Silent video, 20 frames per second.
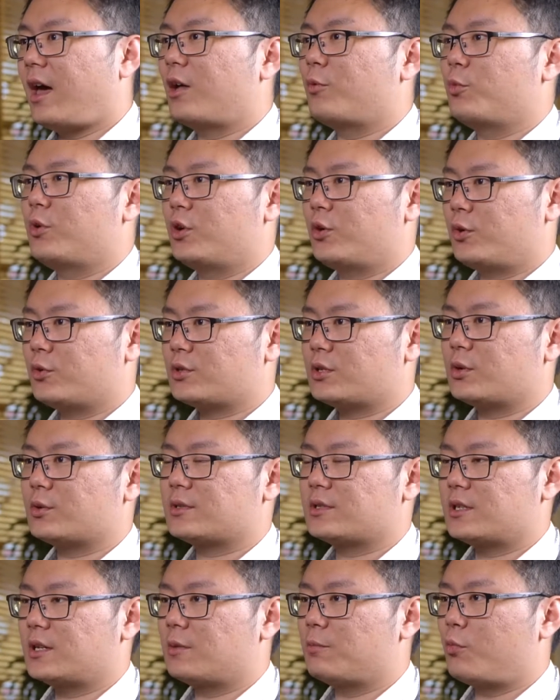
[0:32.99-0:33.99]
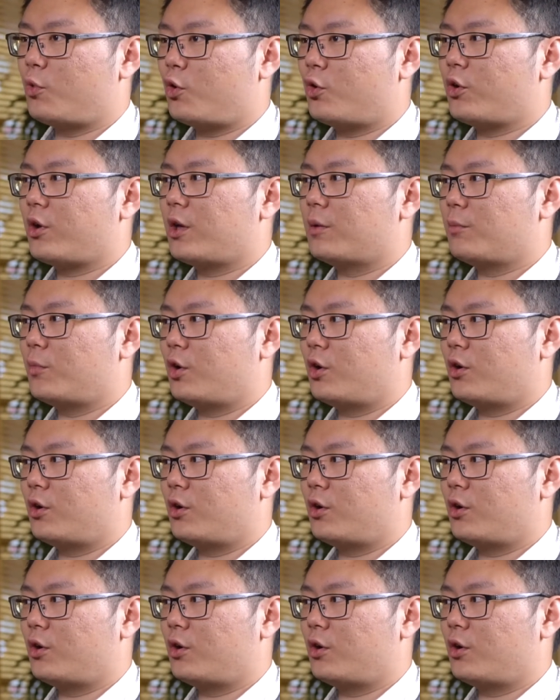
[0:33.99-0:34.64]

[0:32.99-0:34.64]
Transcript: and we'll also see more and